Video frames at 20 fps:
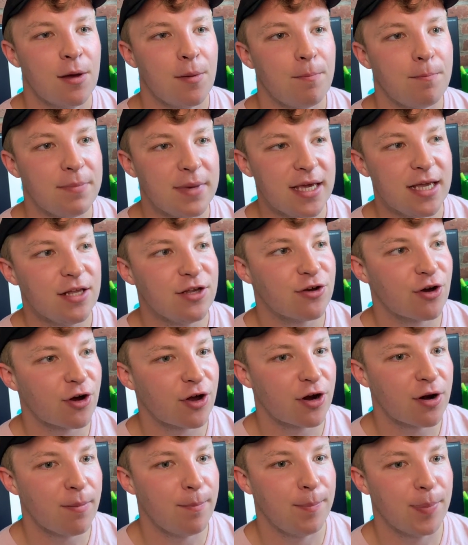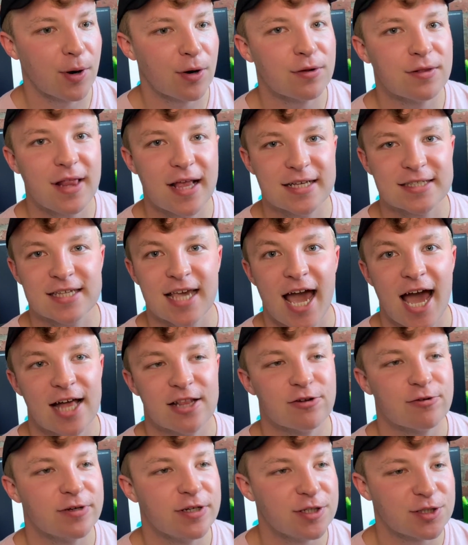mean you're gonna burn less
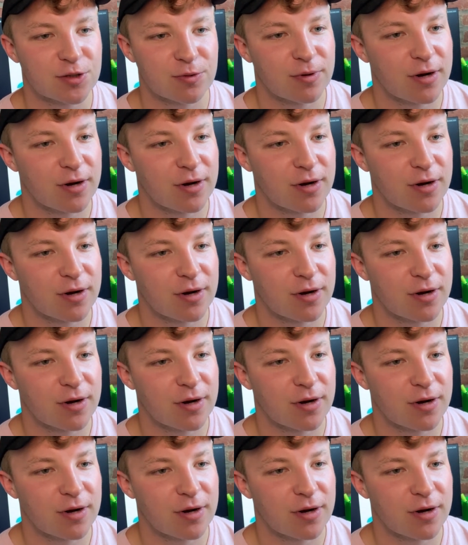calories or